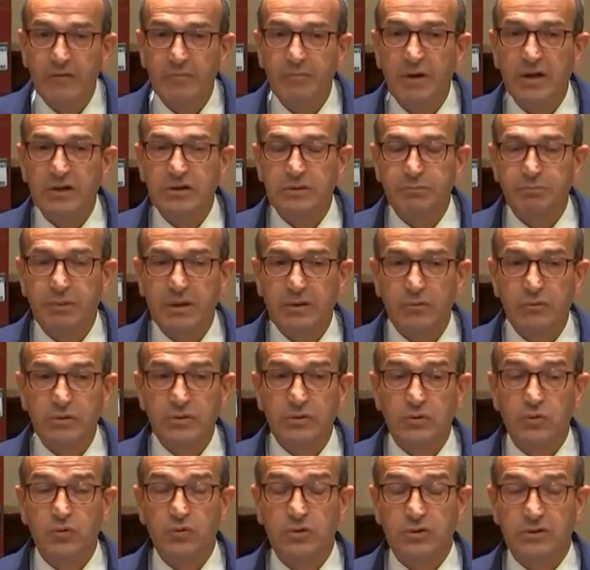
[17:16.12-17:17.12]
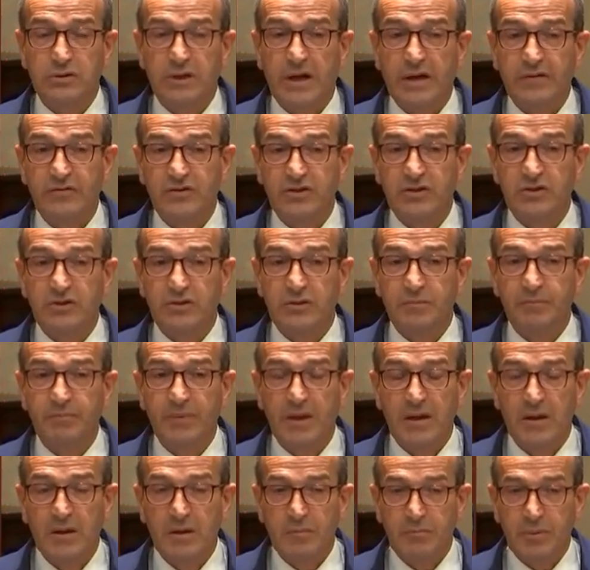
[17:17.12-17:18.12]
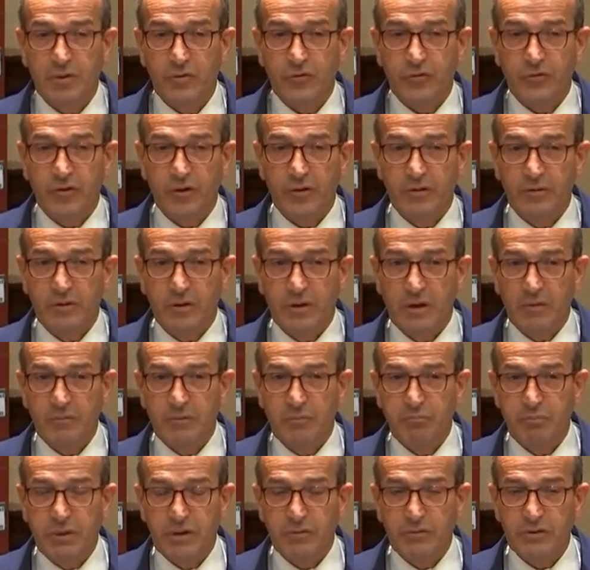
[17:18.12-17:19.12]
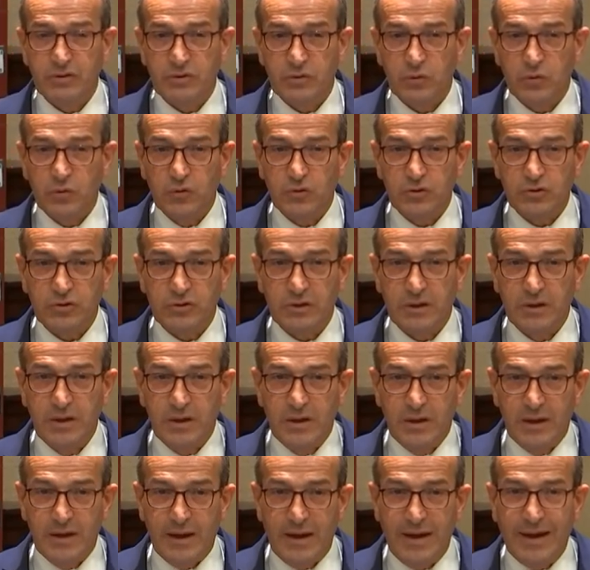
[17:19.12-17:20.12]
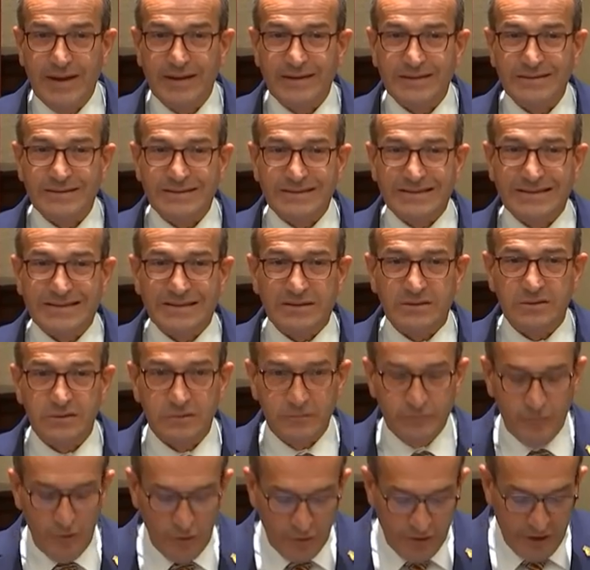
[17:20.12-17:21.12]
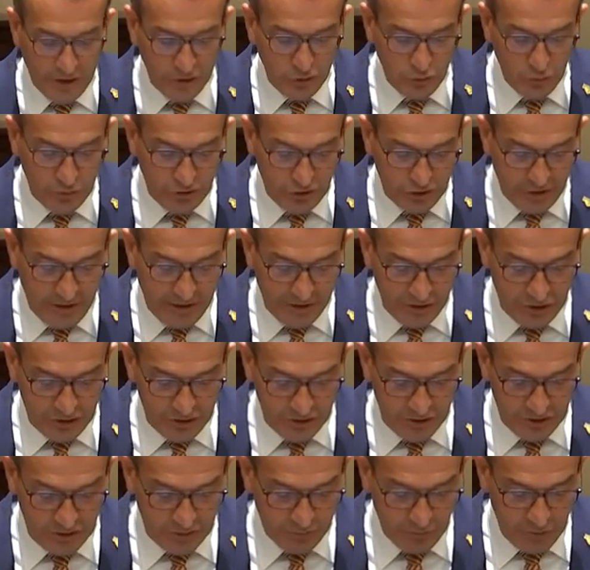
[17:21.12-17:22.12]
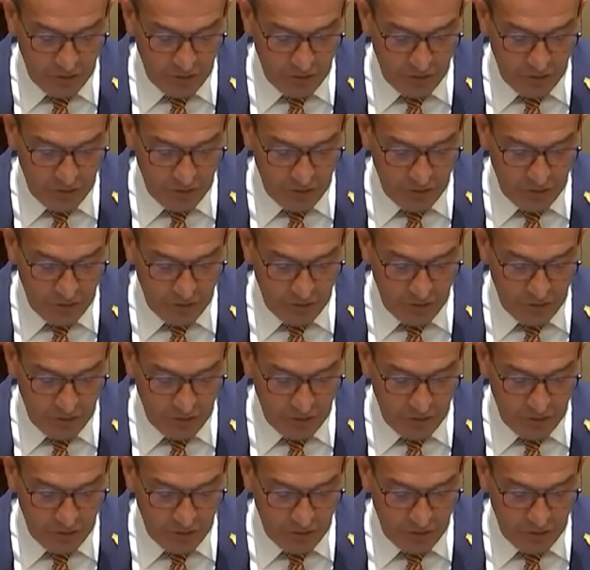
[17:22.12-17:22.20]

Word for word: a much better resourced TAFE system, but also a better resourced and consistent vocational education system